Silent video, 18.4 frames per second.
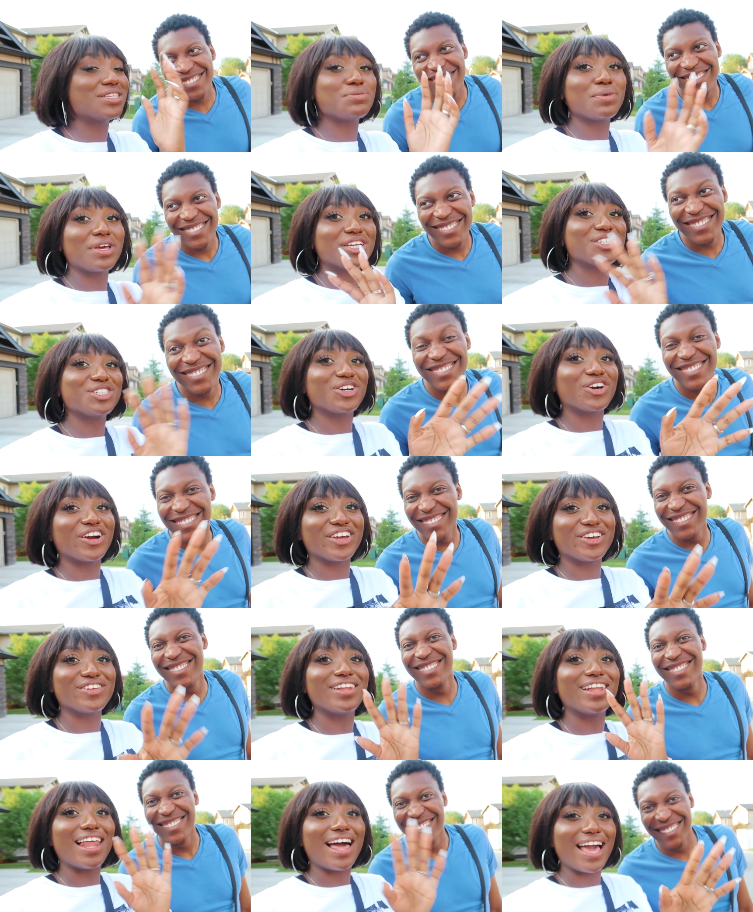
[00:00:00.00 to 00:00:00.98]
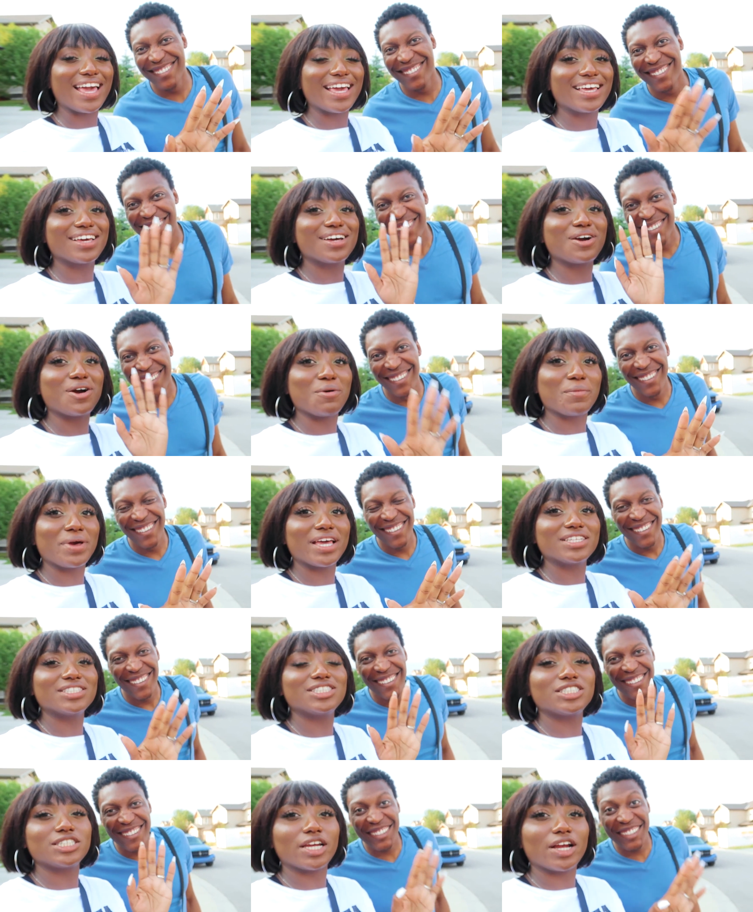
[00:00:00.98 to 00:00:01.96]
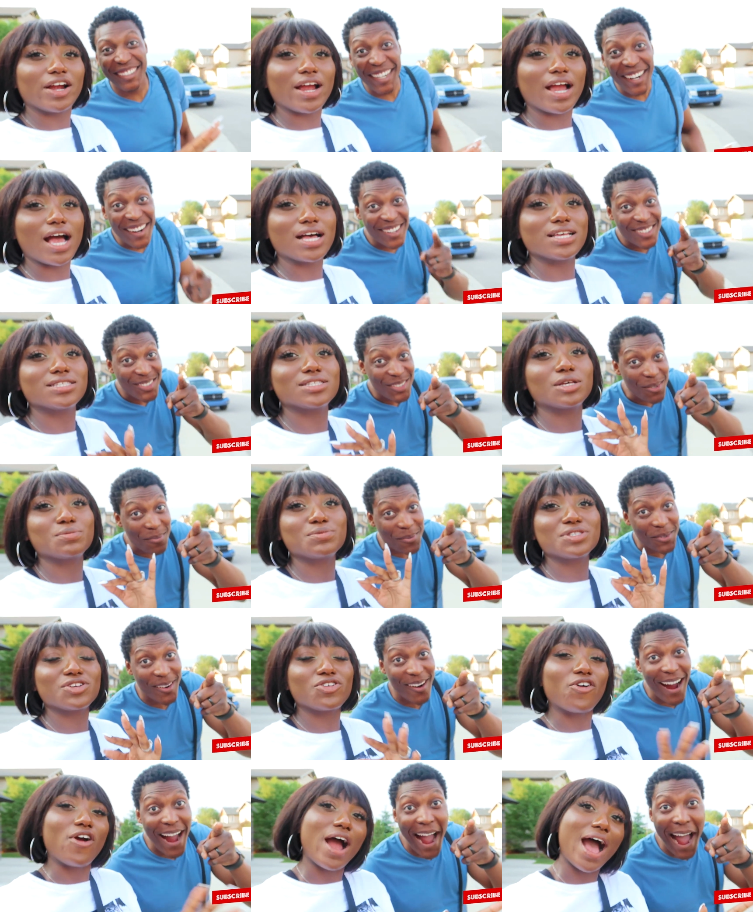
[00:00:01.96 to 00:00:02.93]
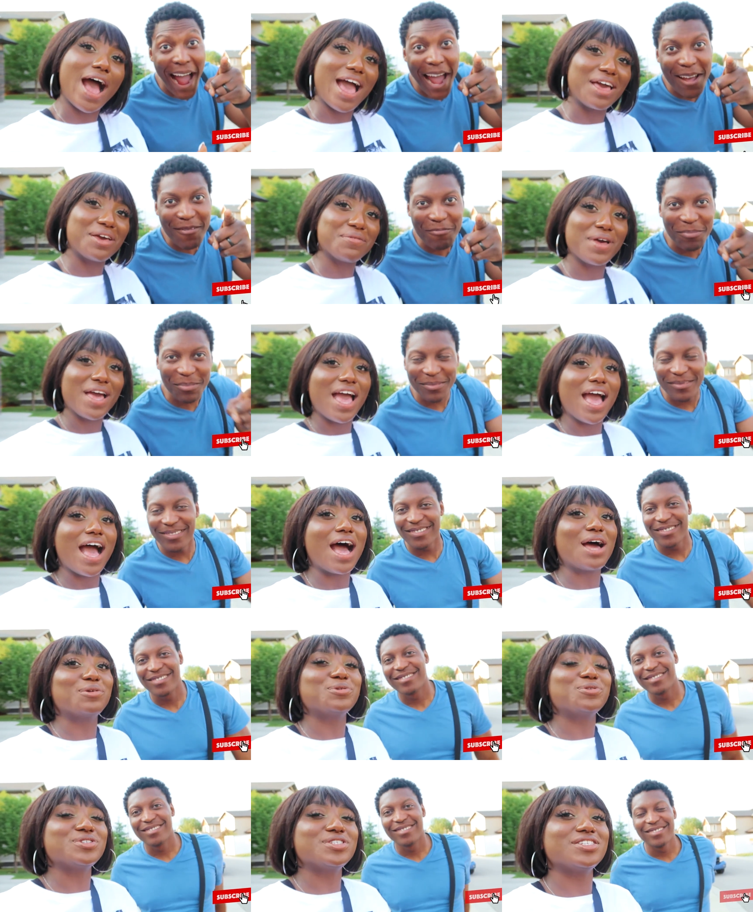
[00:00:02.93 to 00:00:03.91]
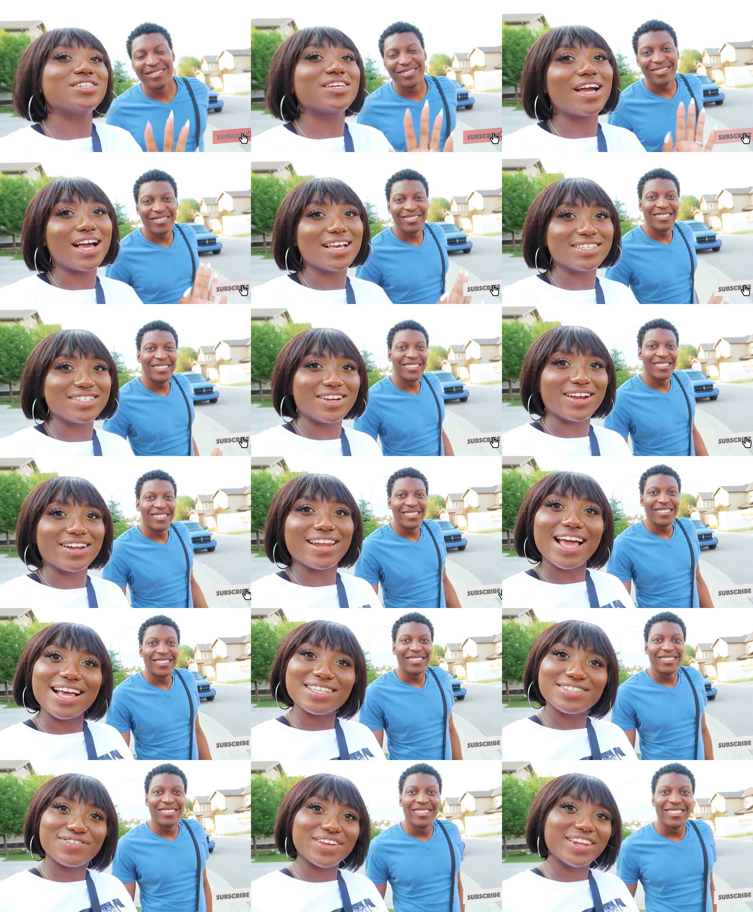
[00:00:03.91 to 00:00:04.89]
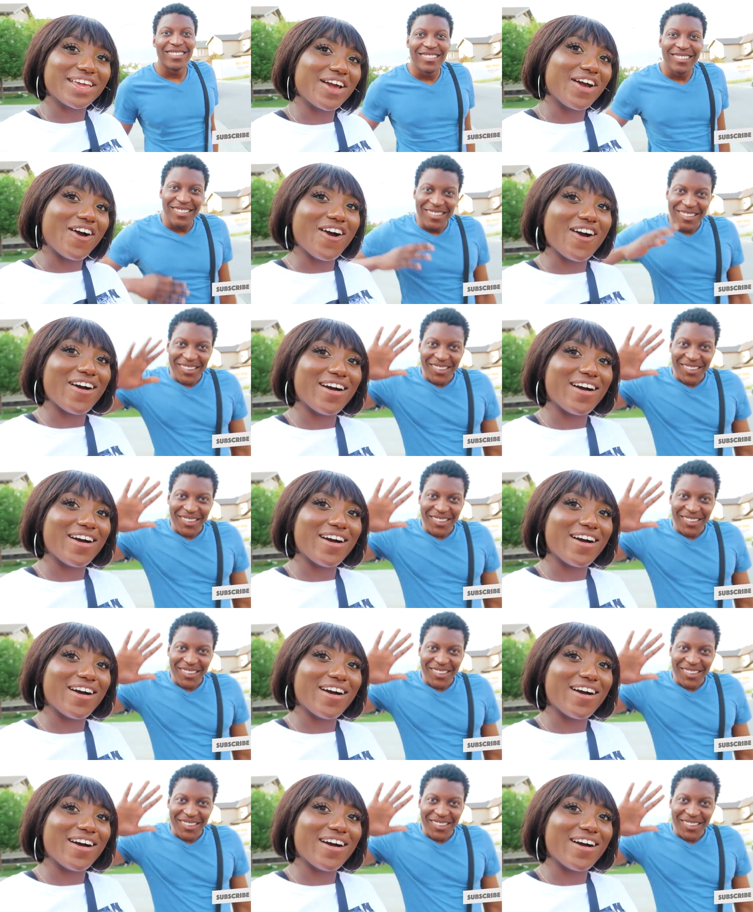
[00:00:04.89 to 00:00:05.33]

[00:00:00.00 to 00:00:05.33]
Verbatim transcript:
Speaker 1: Please make sure you like, comment, share, and subscribe. And we'll see you guys in our next video.